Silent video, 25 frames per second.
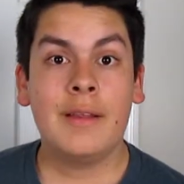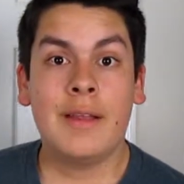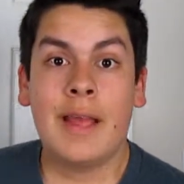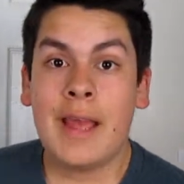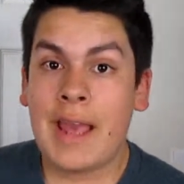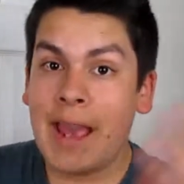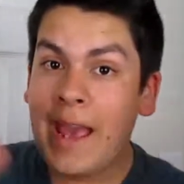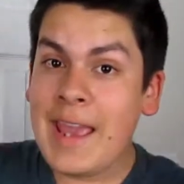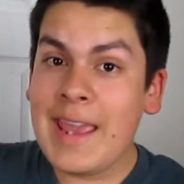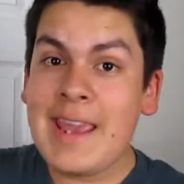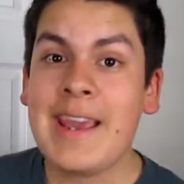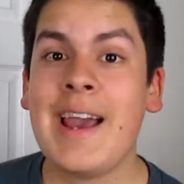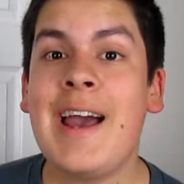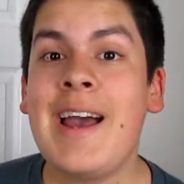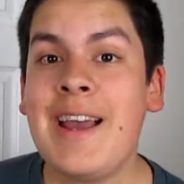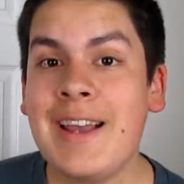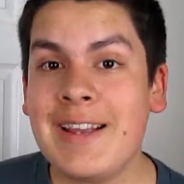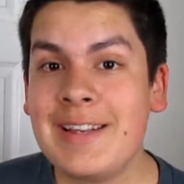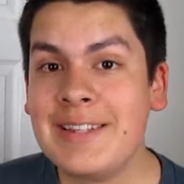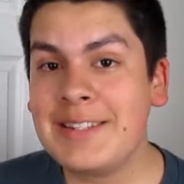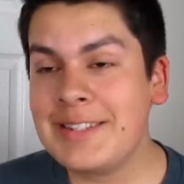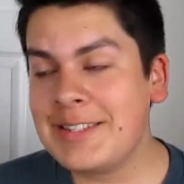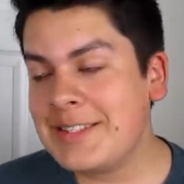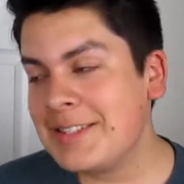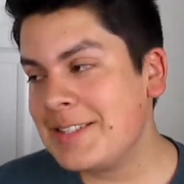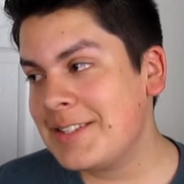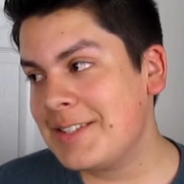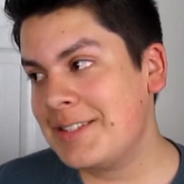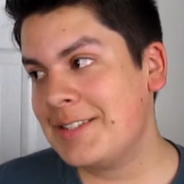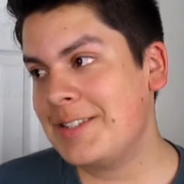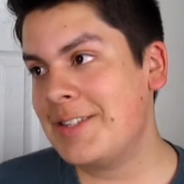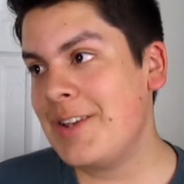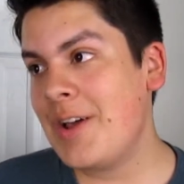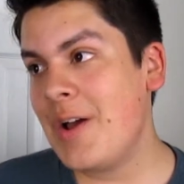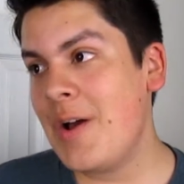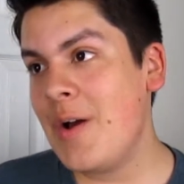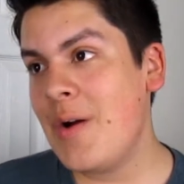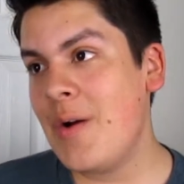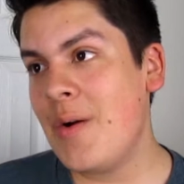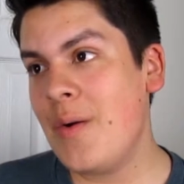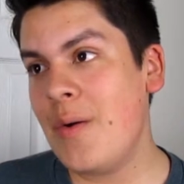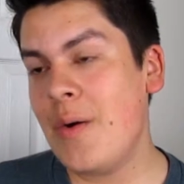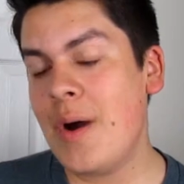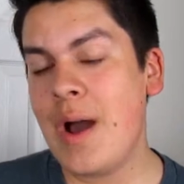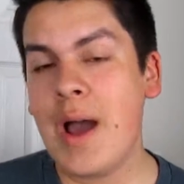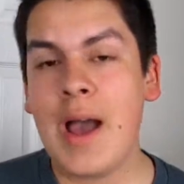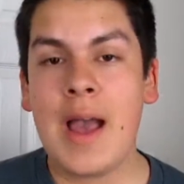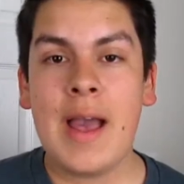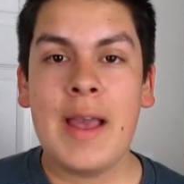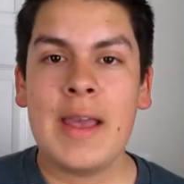Hey guys, so
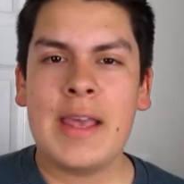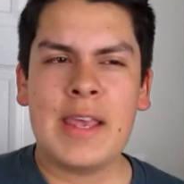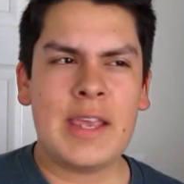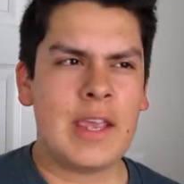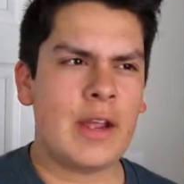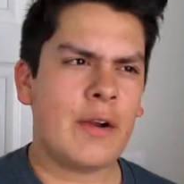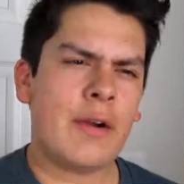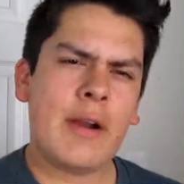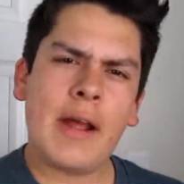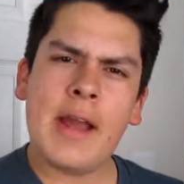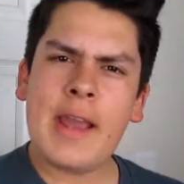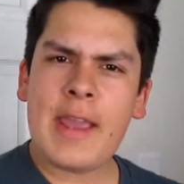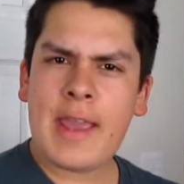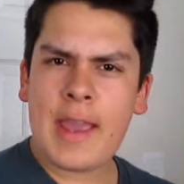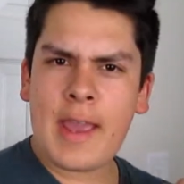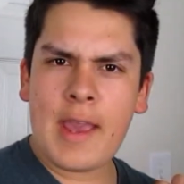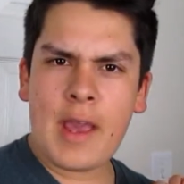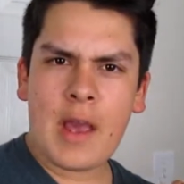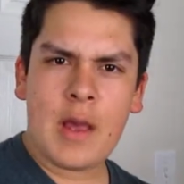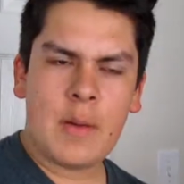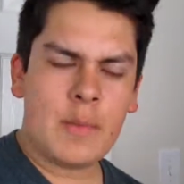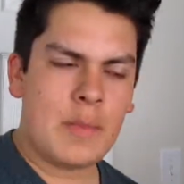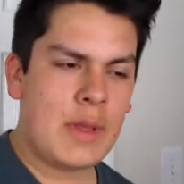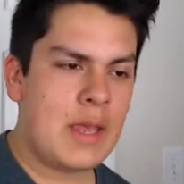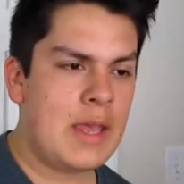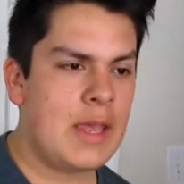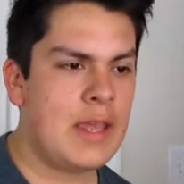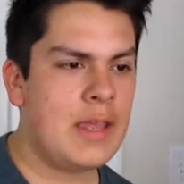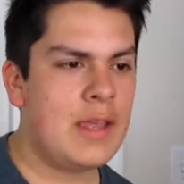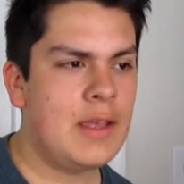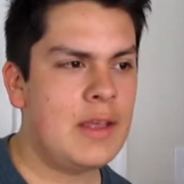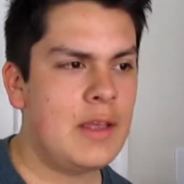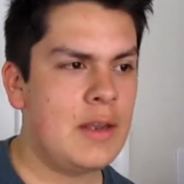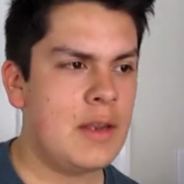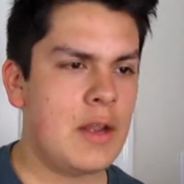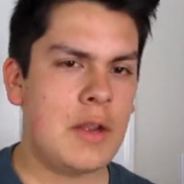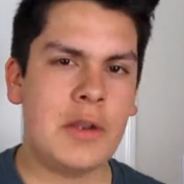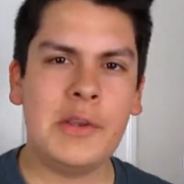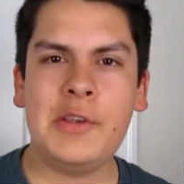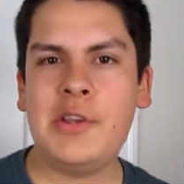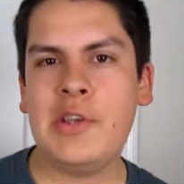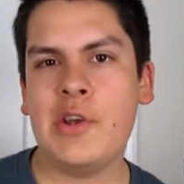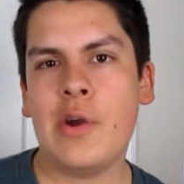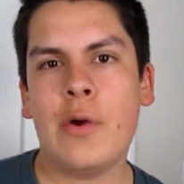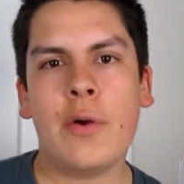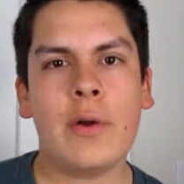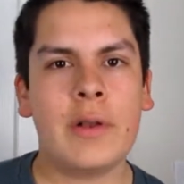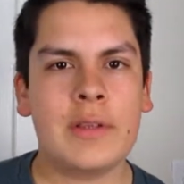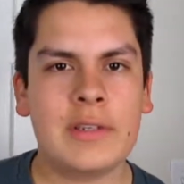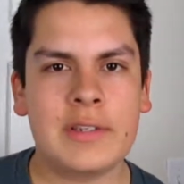here I am in New
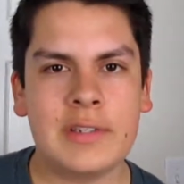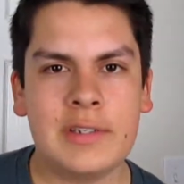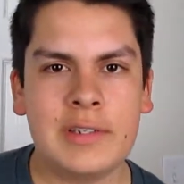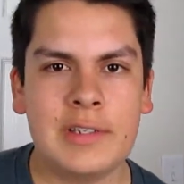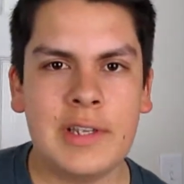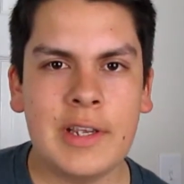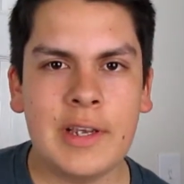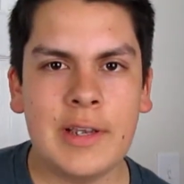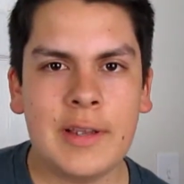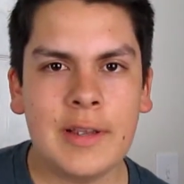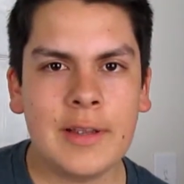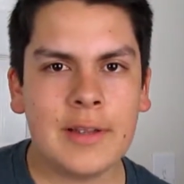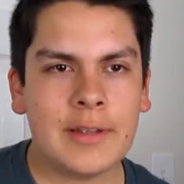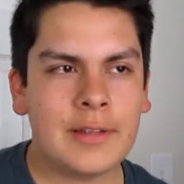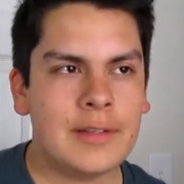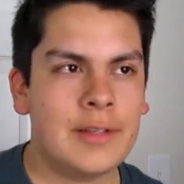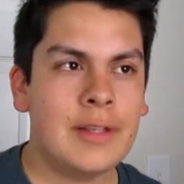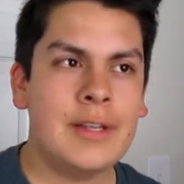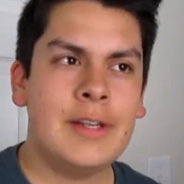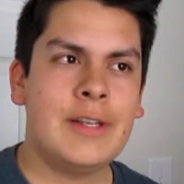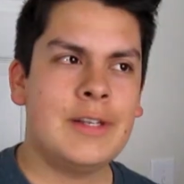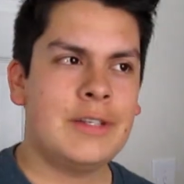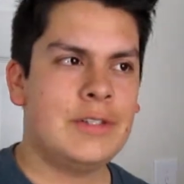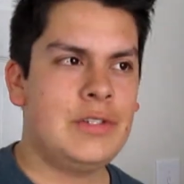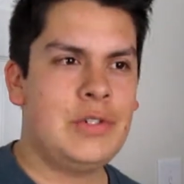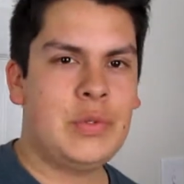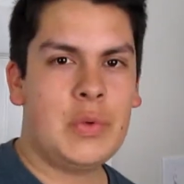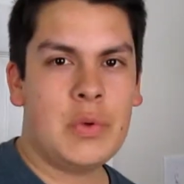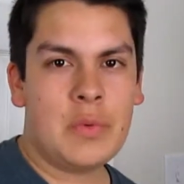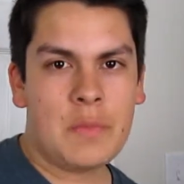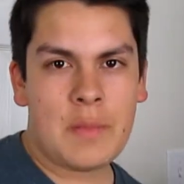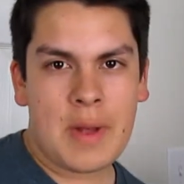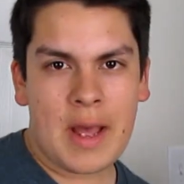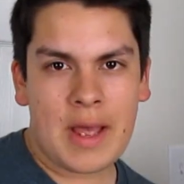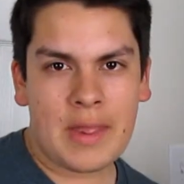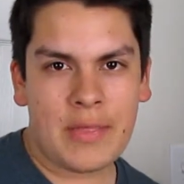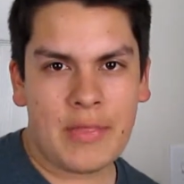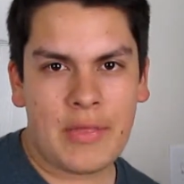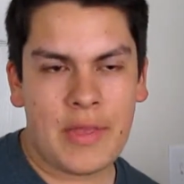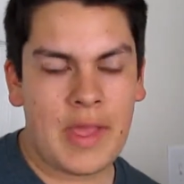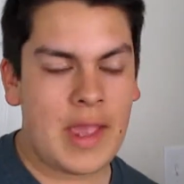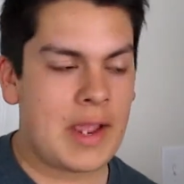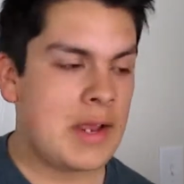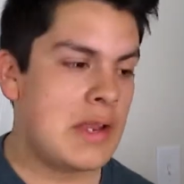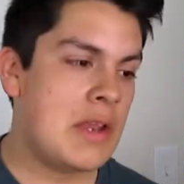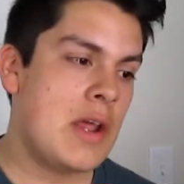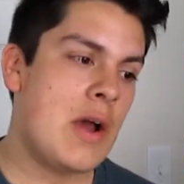York still, doing my thing.